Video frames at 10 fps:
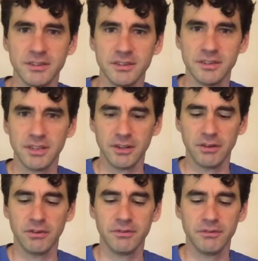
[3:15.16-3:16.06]
little
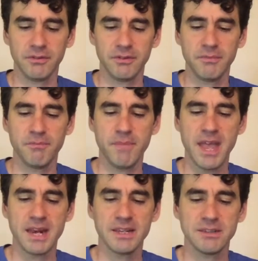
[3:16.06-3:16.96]

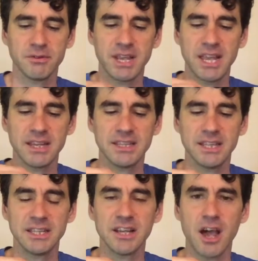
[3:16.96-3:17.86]
bends or kinks in the
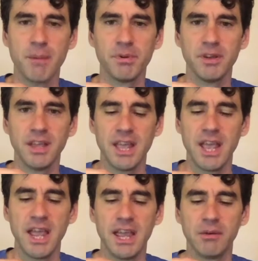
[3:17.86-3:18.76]
top,
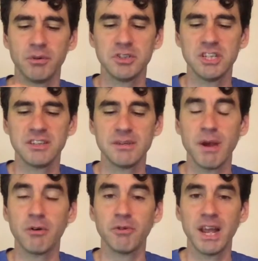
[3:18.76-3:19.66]
and we're just about
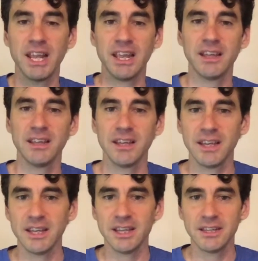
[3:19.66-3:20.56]
ready
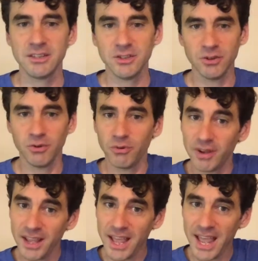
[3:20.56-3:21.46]
to
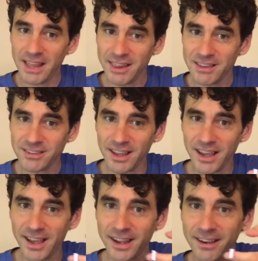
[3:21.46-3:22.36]
hang this
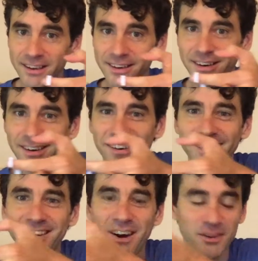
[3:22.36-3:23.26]
guy on
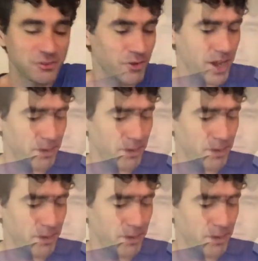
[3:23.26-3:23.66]
our string.